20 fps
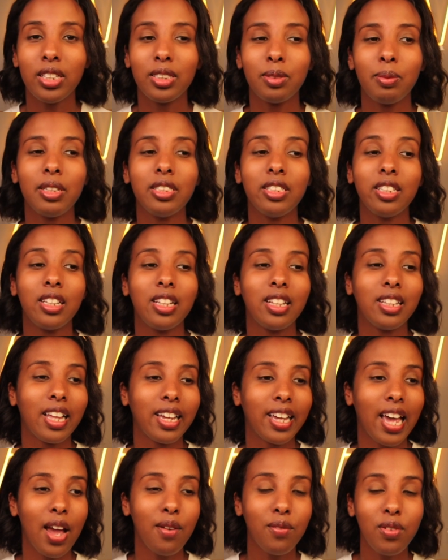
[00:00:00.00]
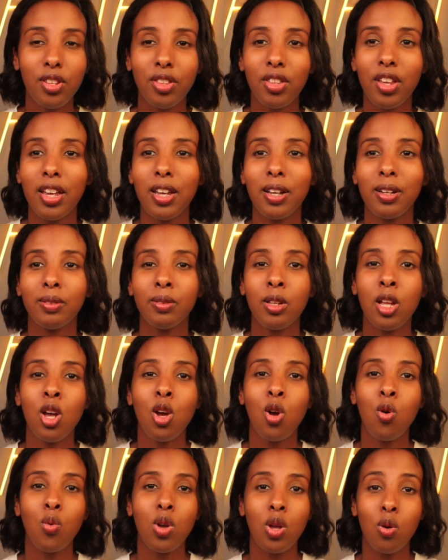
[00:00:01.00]
It's basically like everything
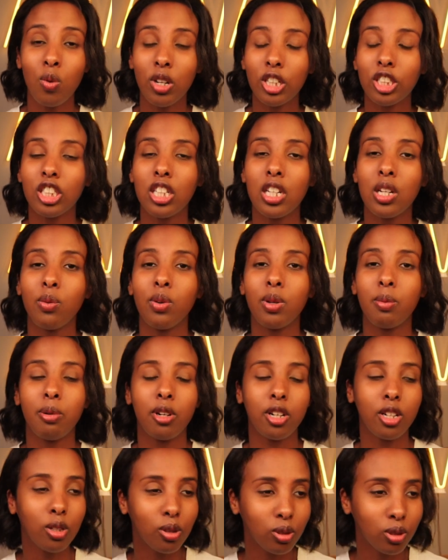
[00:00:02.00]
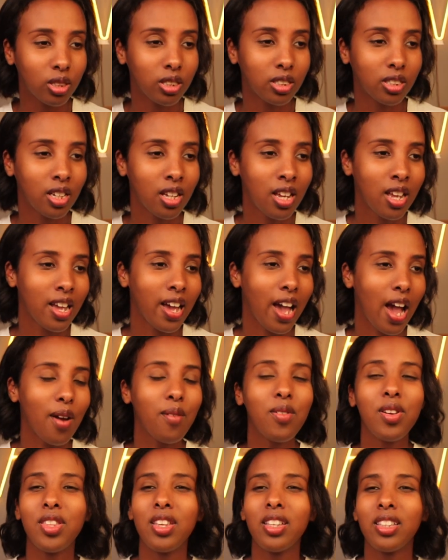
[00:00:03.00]
we wish he would produce,
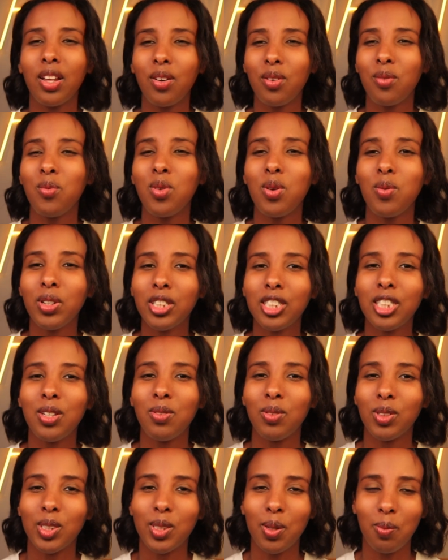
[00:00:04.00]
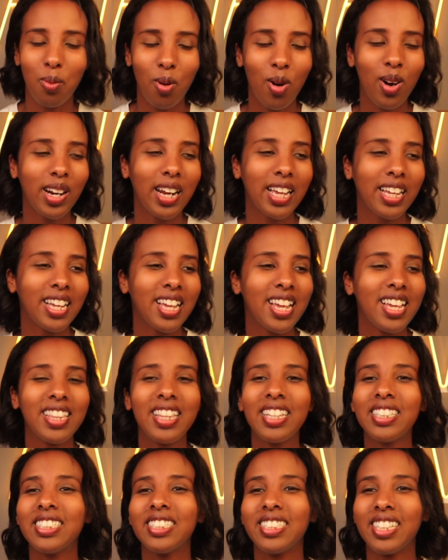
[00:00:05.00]
everything that we wish he would support. Like,
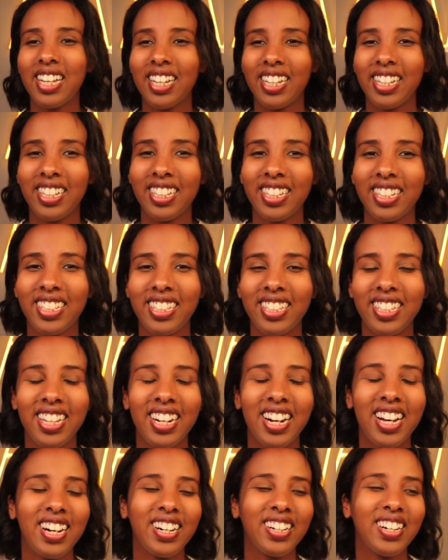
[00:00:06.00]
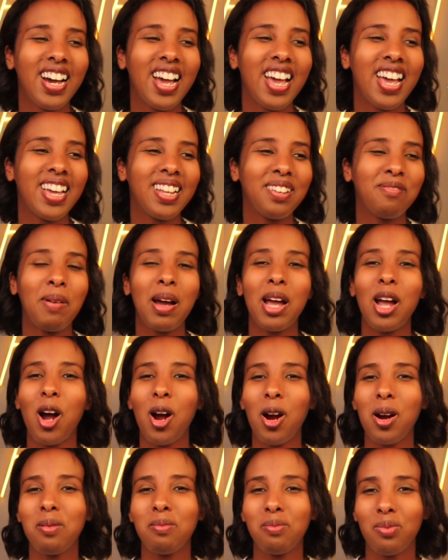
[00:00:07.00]
this is it, you know? And my
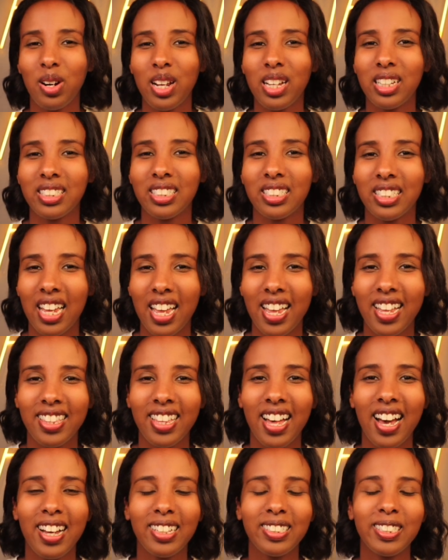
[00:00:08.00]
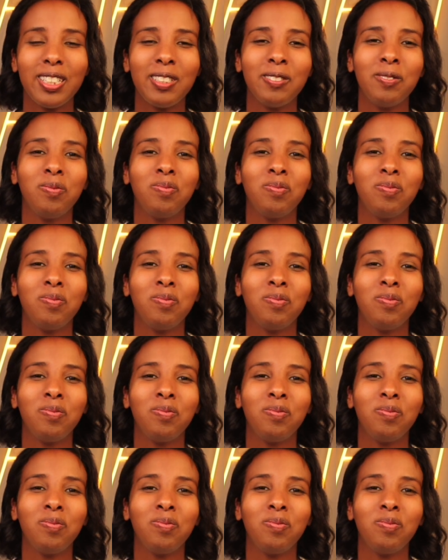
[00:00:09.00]
heart breaks saying that.